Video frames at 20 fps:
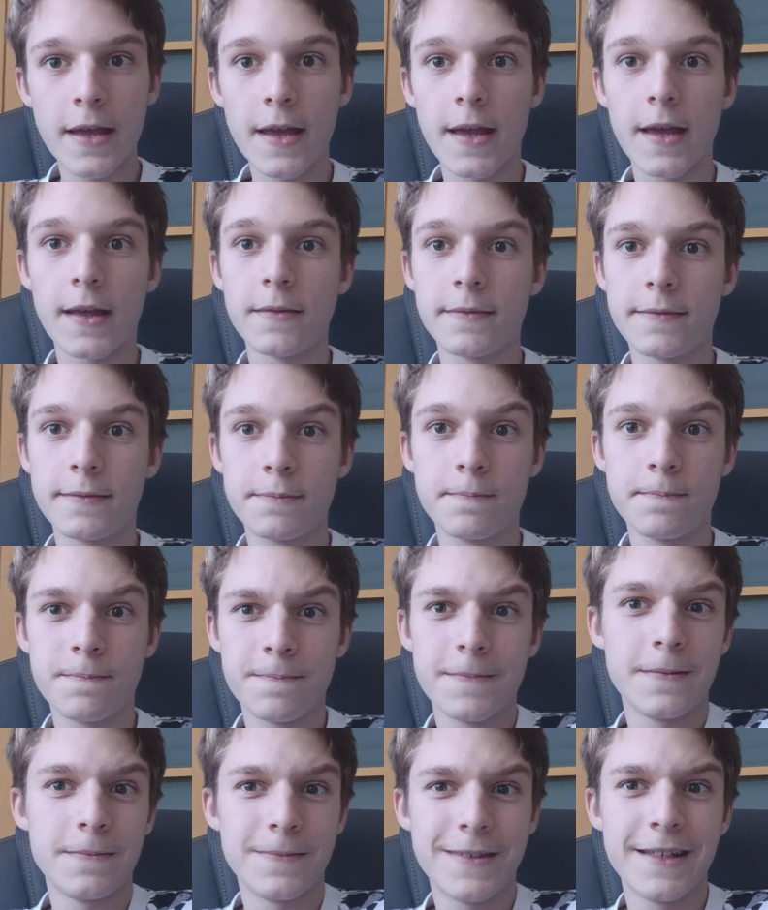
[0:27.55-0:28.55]
And
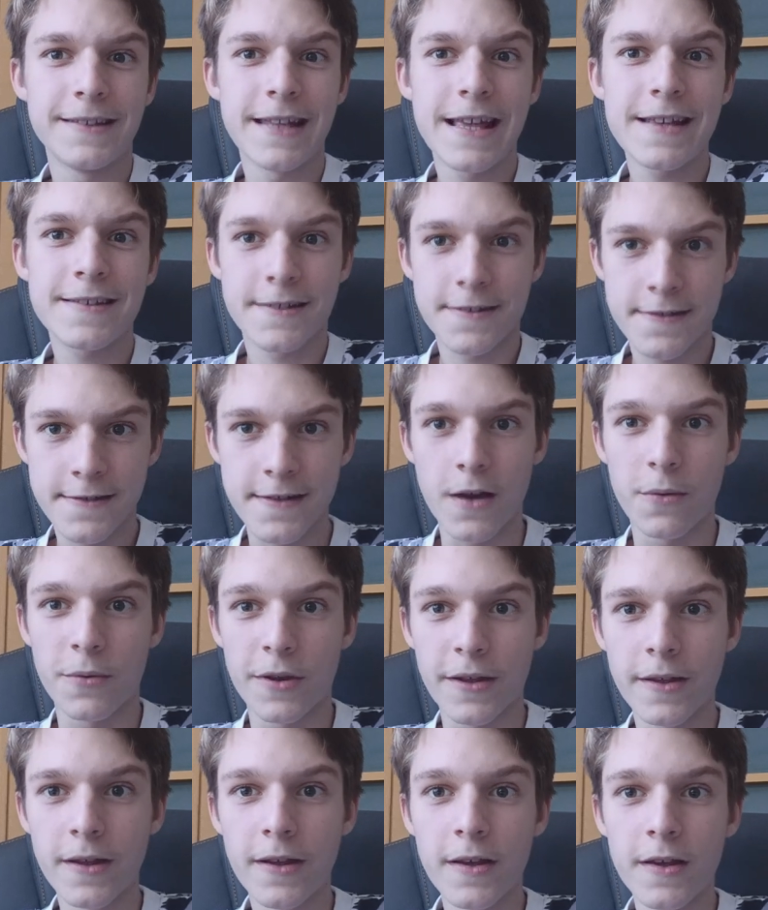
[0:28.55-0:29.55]
the
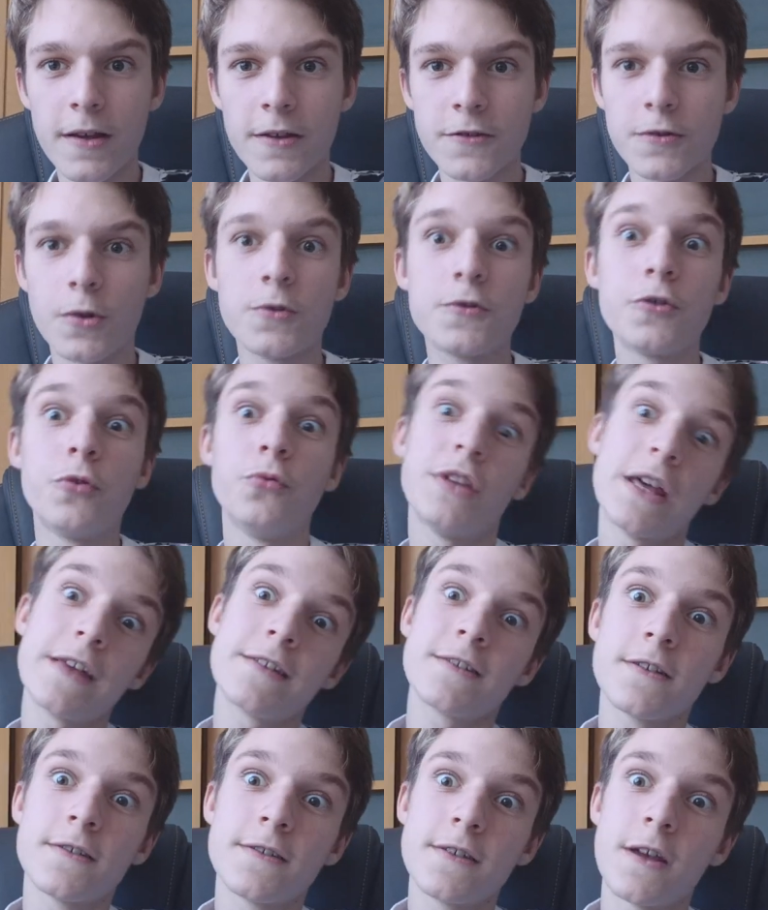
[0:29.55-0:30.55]
necessary is also
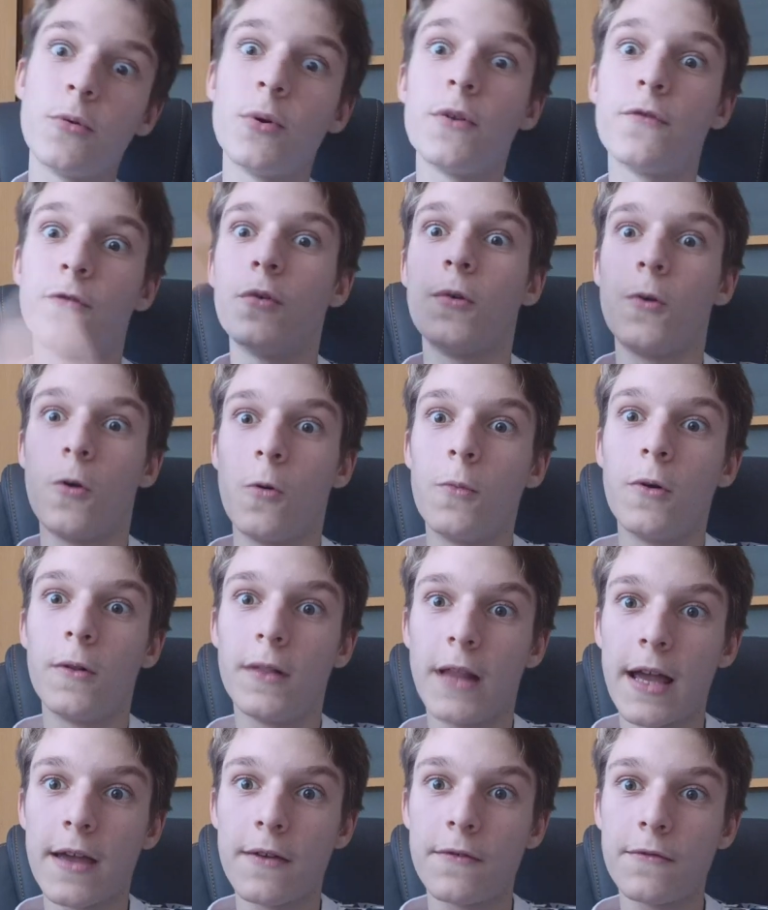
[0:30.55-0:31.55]
necessary for normal
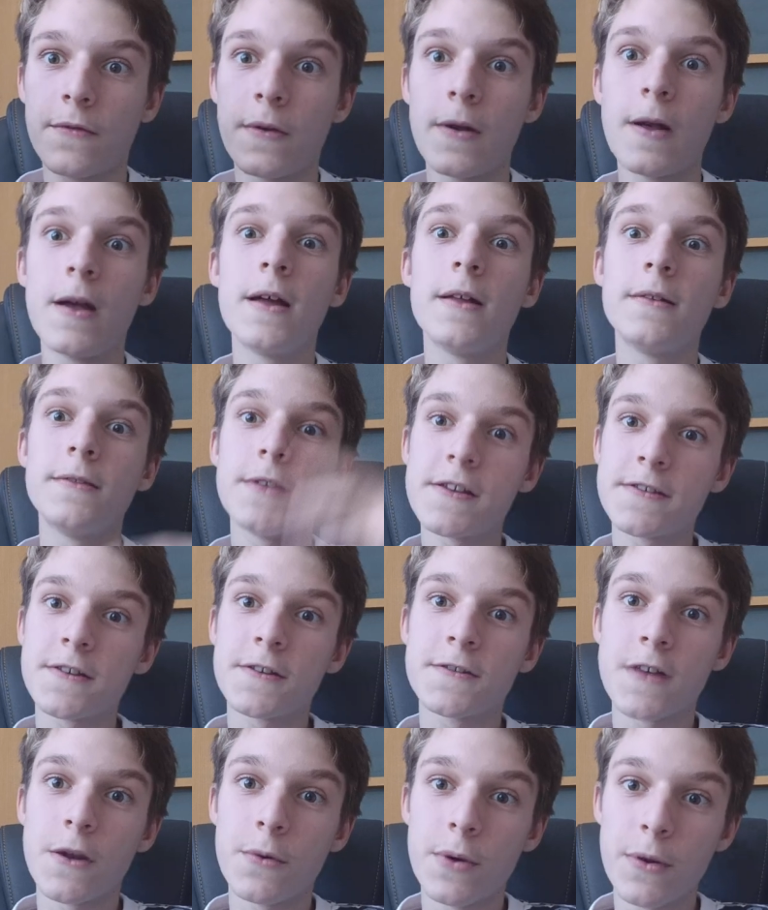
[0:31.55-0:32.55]
life.
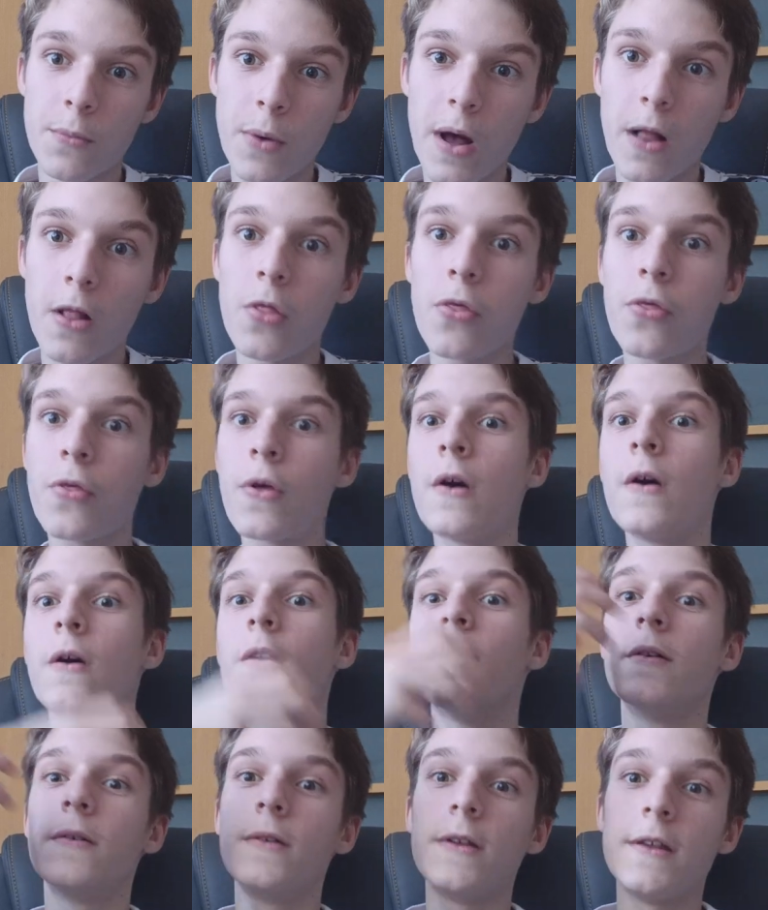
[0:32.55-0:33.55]
Necessary wealth
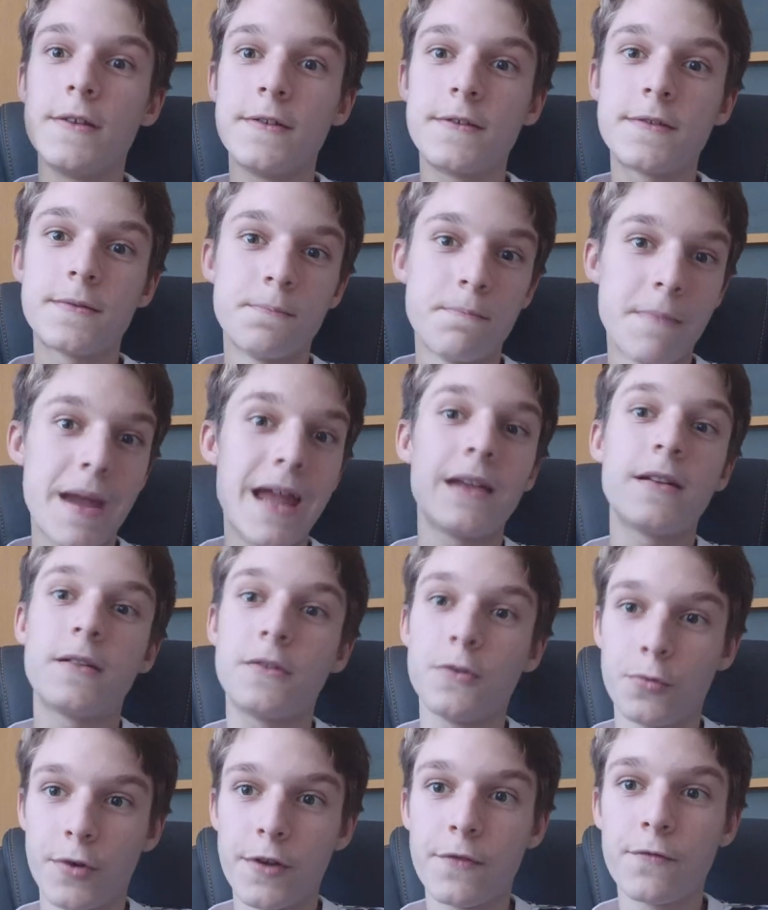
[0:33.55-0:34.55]
is
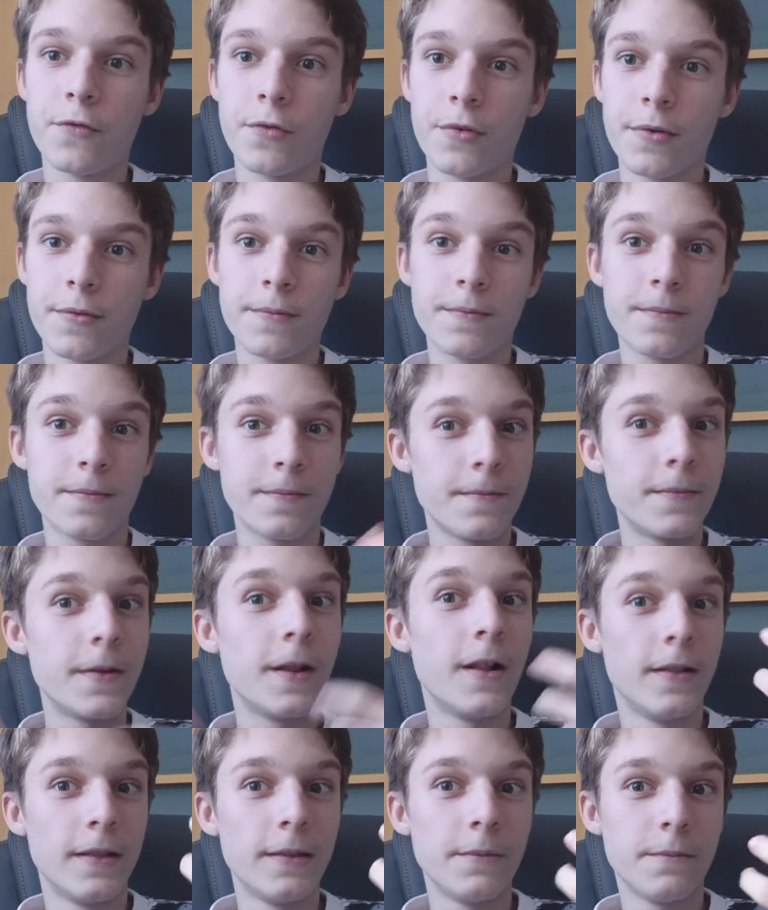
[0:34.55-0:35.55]
mandatory for
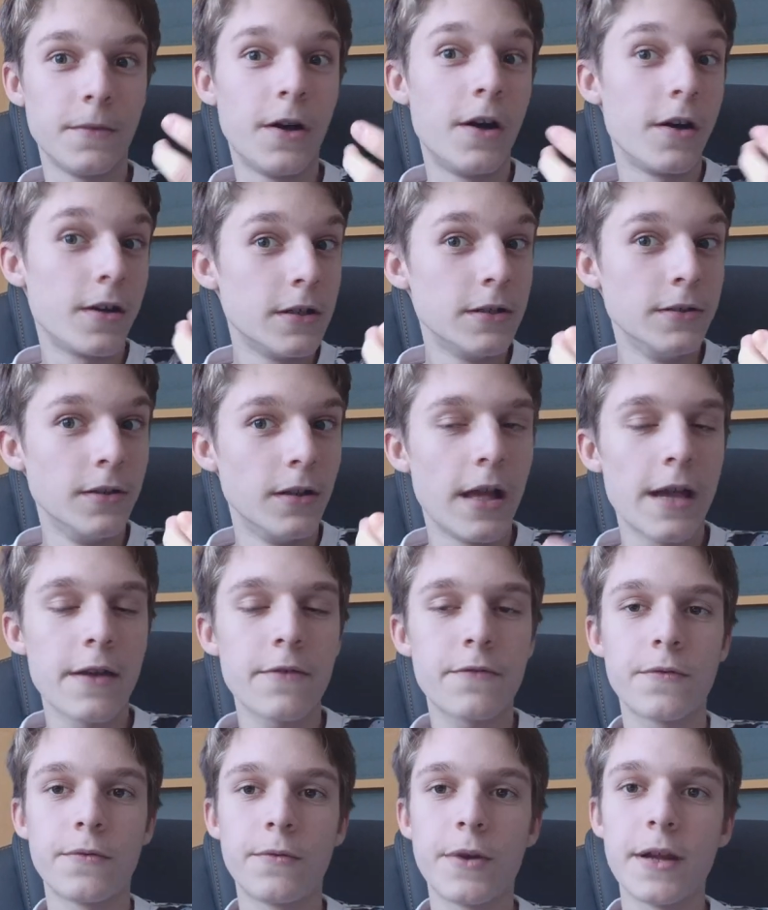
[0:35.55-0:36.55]
a, a good
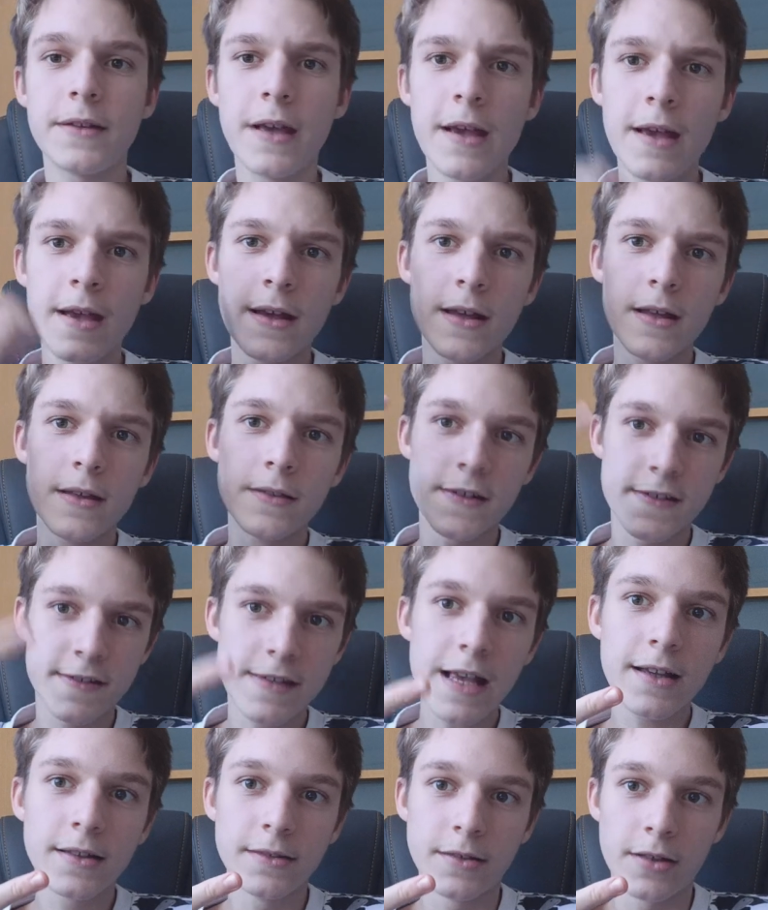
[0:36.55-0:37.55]
life, right? The
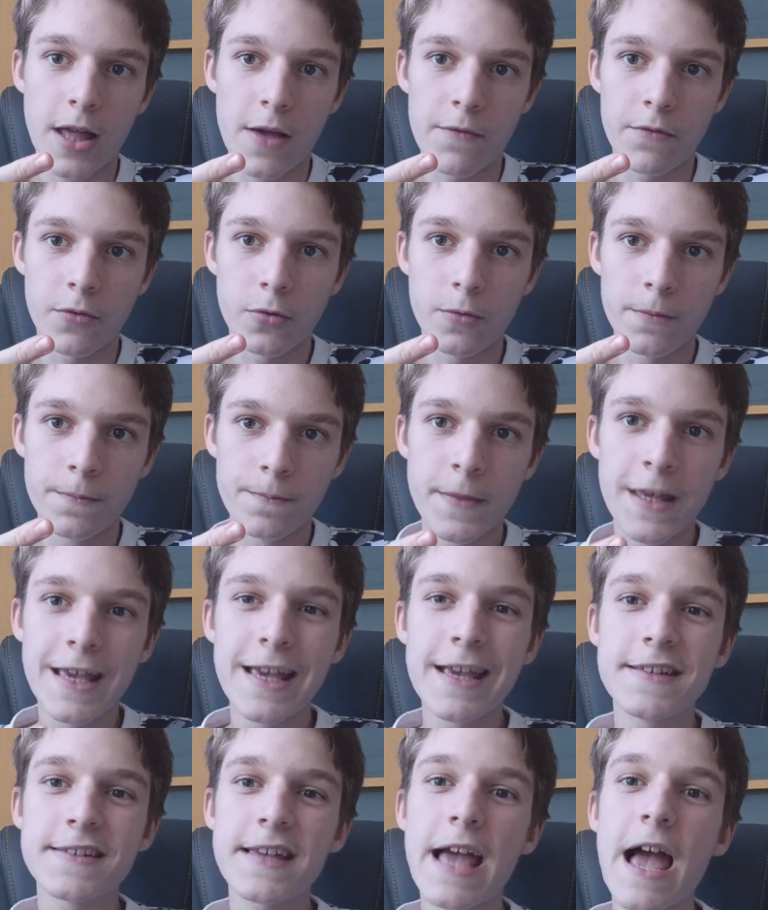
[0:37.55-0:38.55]
second level
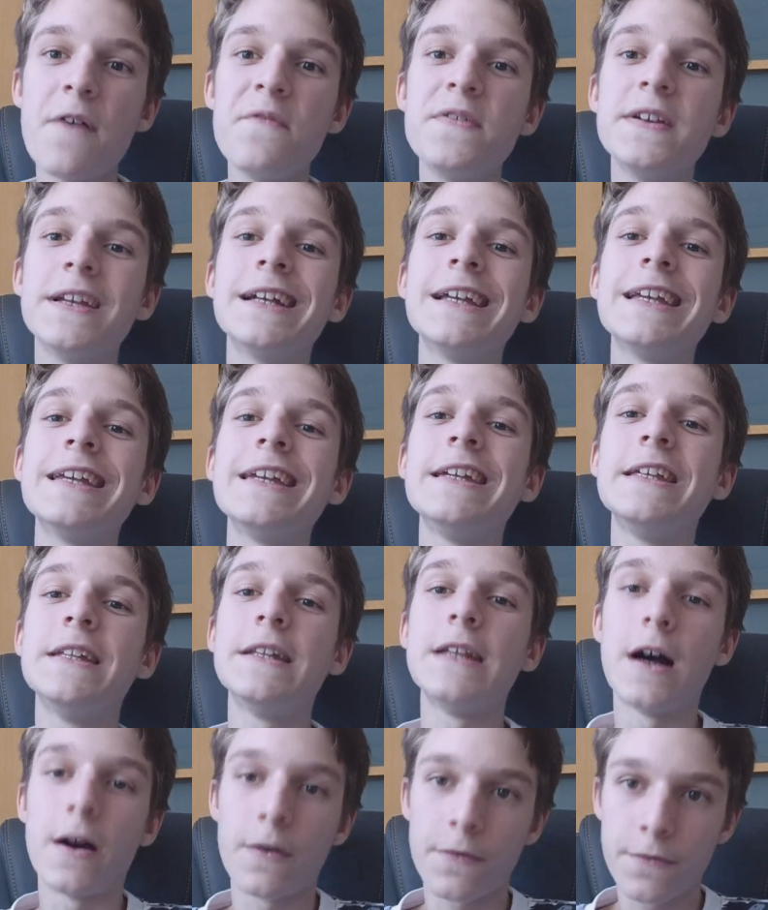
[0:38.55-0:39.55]
is having
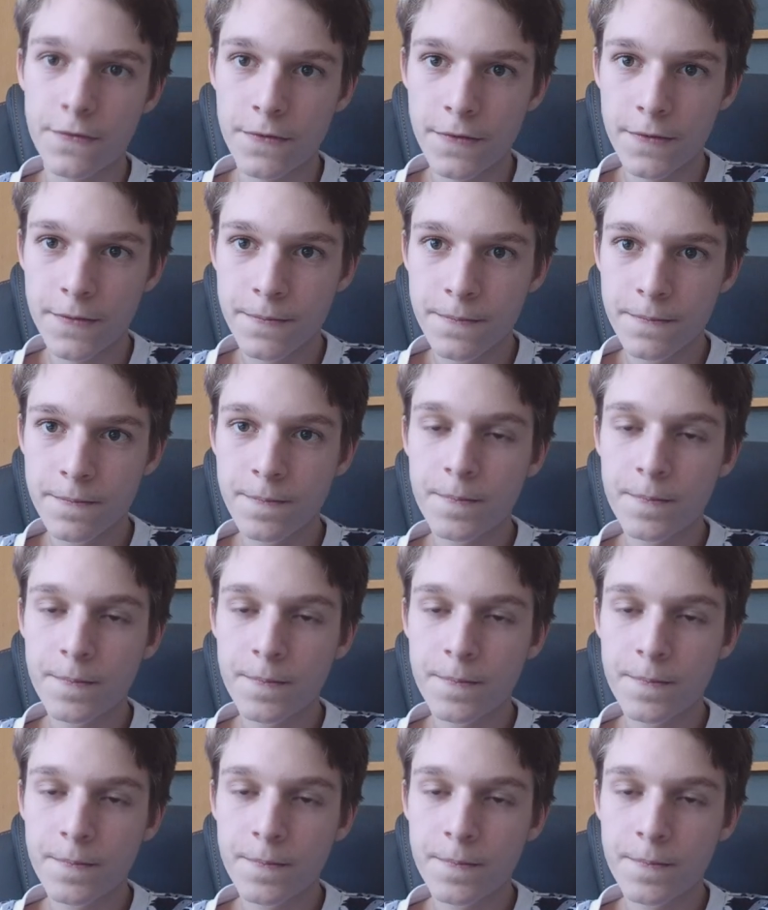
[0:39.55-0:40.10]
enough.